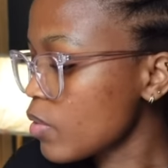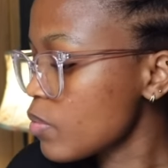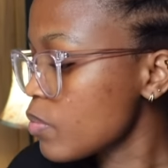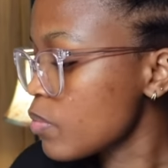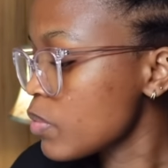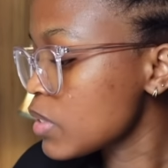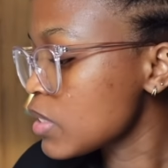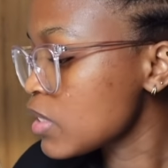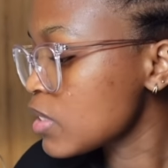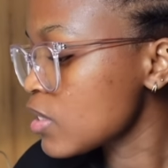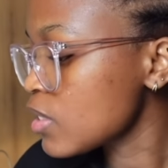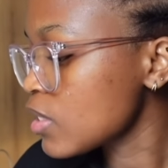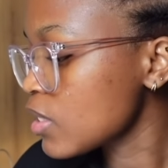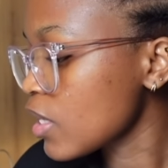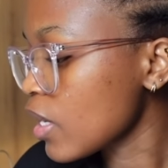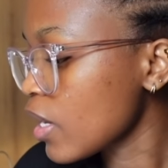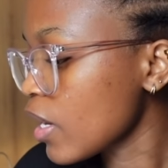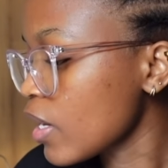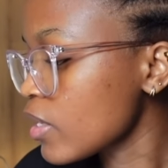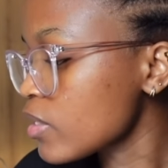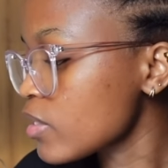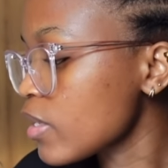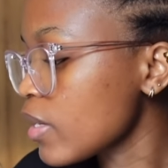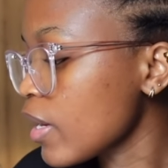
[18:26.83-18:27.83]
we didn't
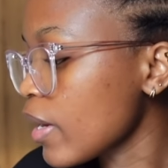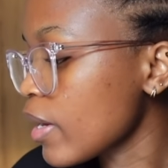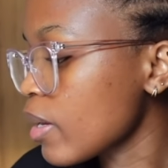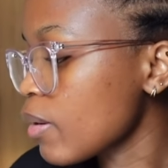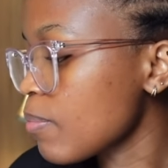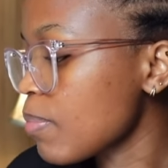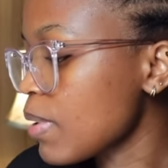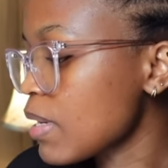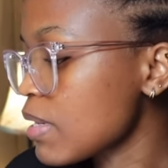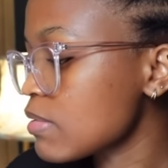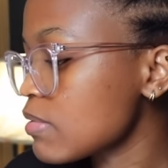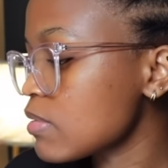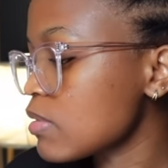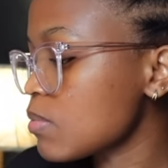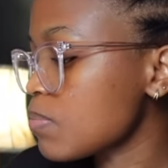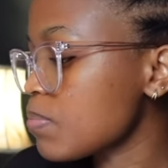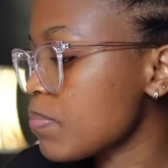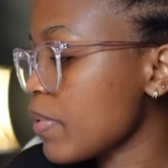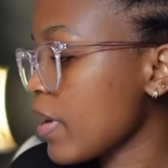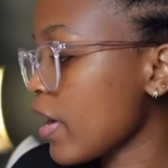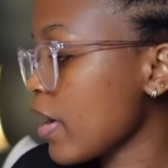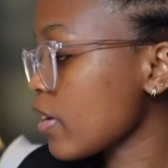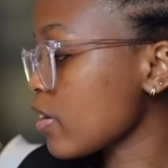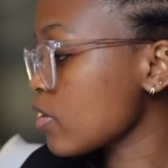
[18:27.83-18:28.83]
get like a plastic
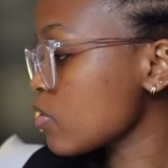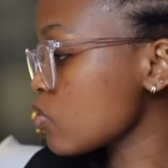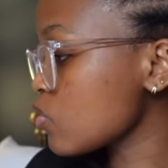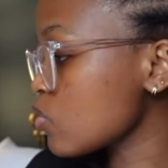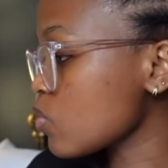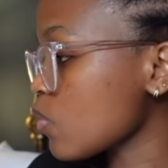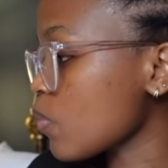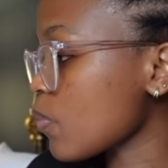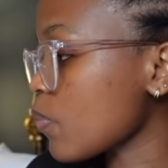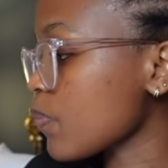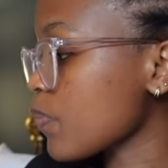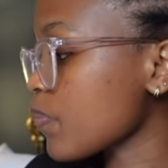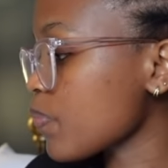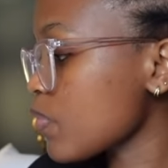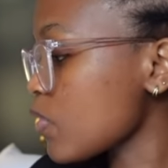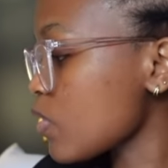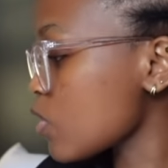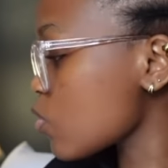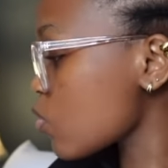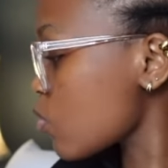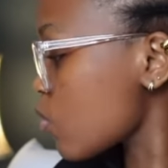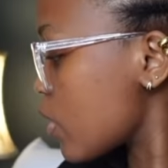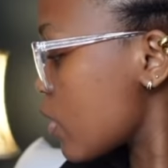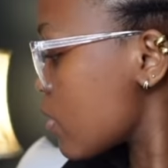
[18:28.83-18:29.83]
bag so
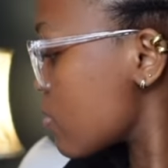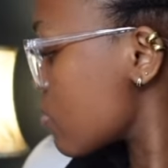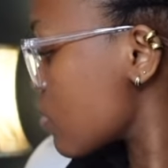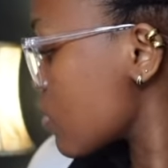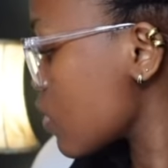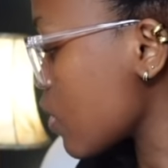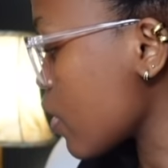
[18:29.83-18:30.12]
that's why it's in